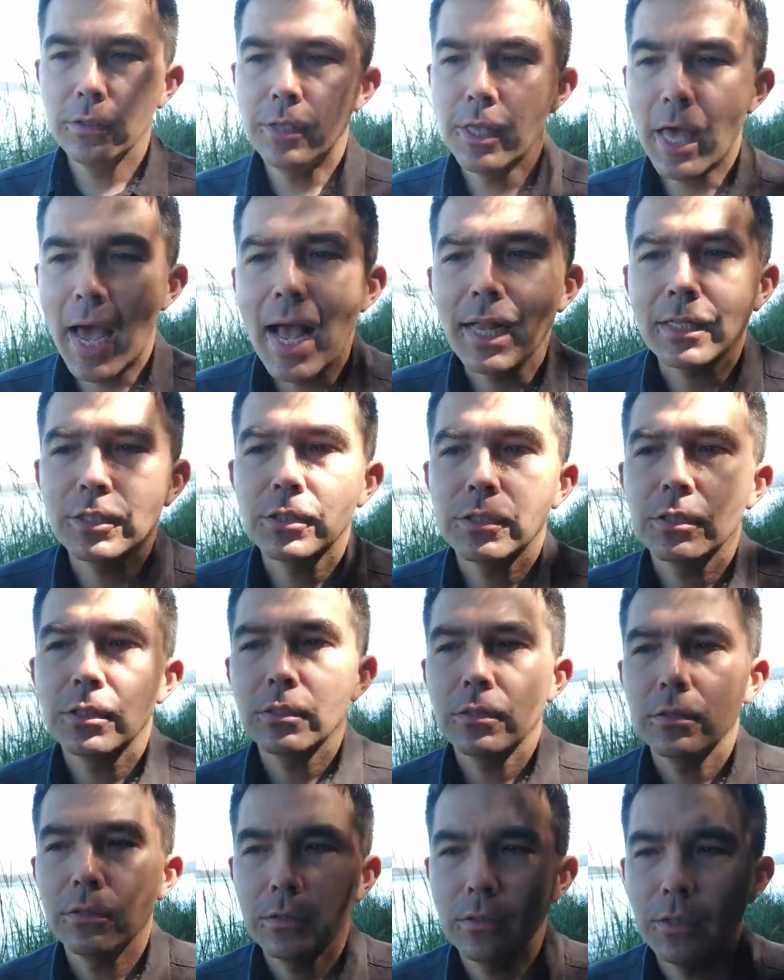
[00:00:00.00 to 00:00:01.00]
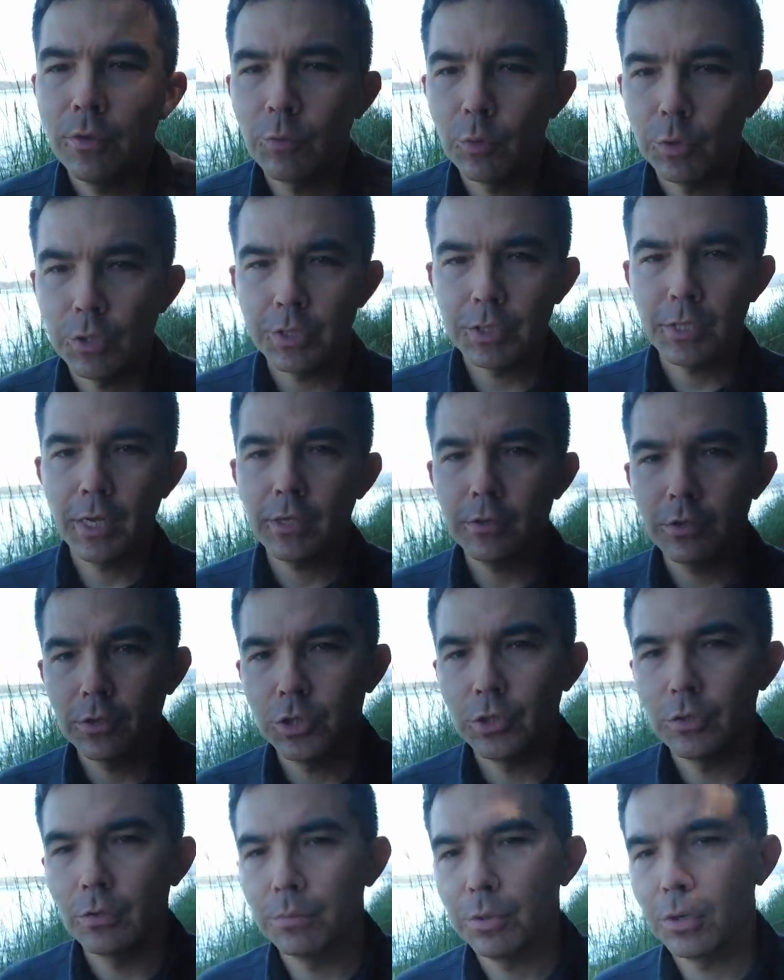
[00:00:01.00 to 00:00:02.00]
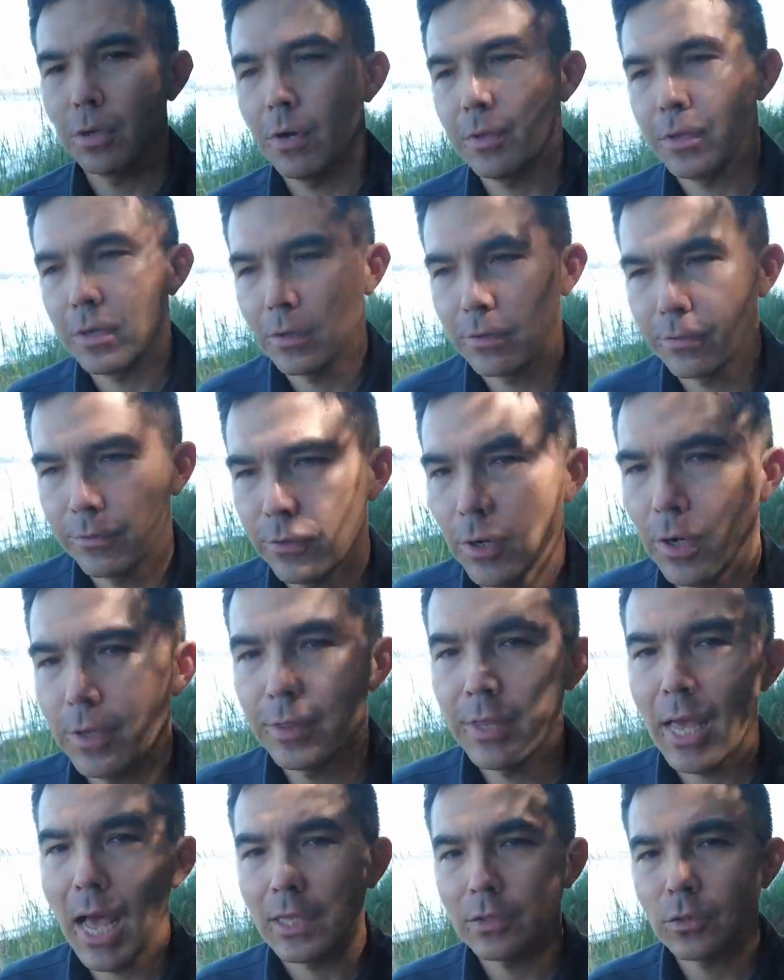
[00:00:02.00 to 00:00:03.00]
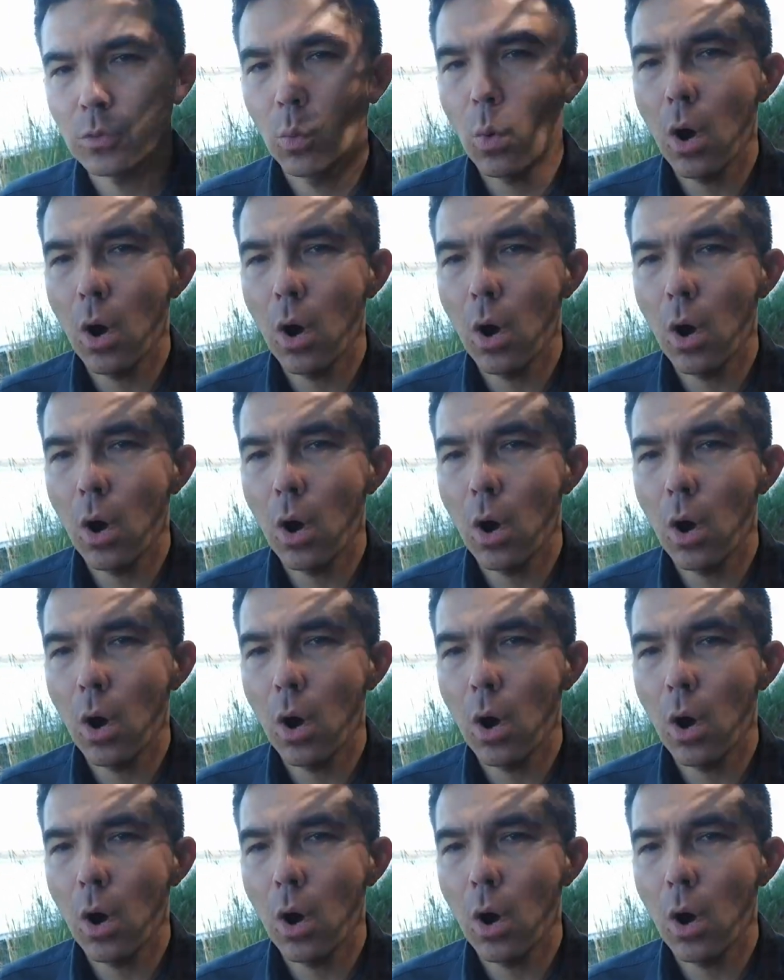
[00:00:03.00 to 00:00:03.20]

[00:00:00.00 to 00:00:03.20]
that's if we're to take the shoe and put it on the other foot that's